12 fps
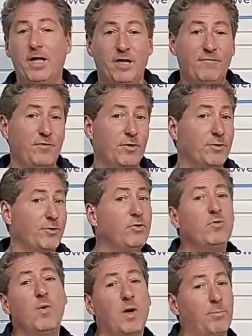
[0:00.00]
If you
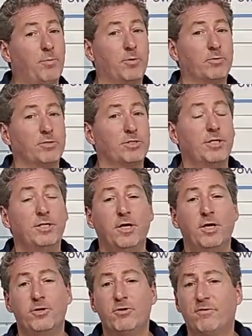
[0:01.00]
do want to purchase it,
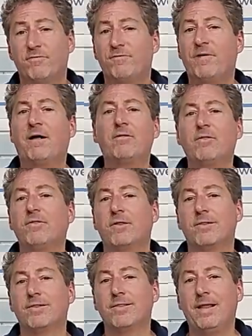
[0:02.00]
you could follow the
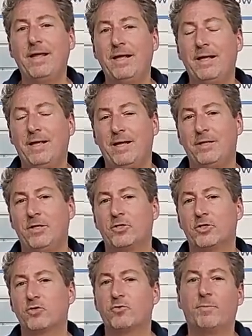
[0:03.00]
link in the
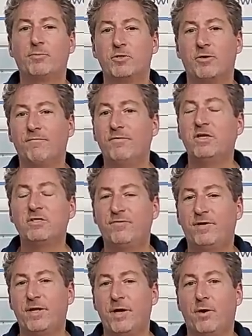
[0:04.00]
description of this
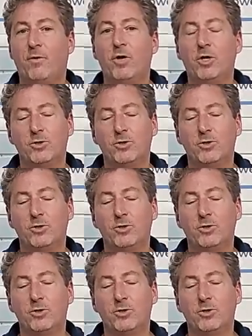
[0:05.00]
video